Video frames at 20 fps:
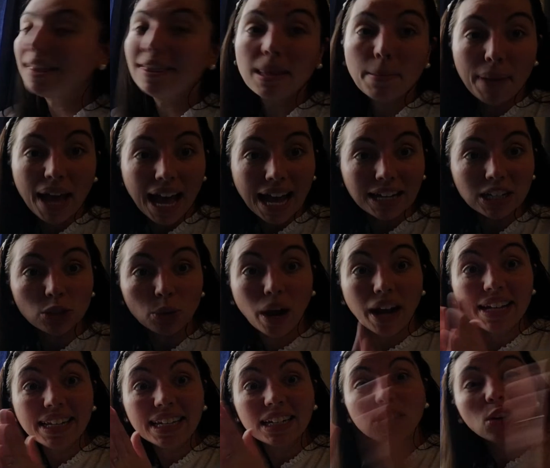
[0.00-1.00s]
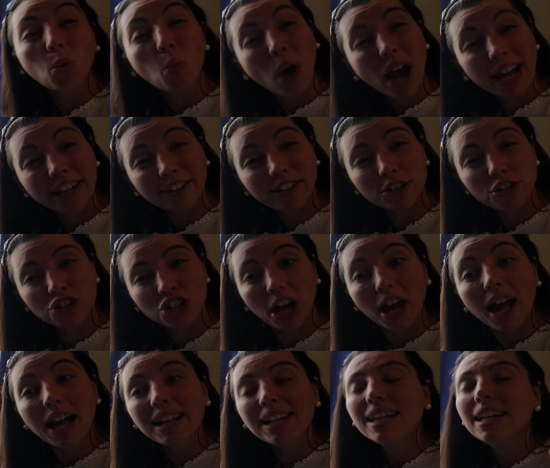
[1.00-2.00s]
in the bag, so I needed a wider
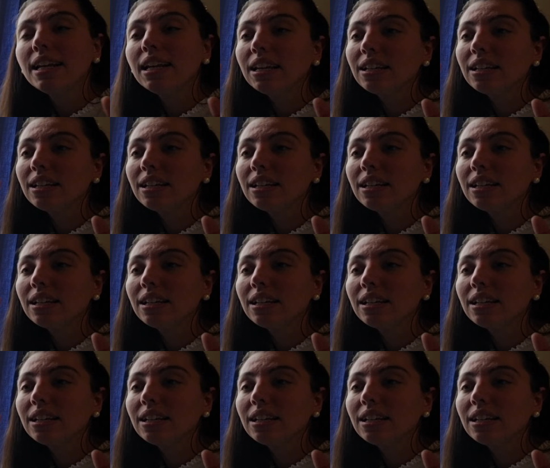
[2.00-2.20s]
shot.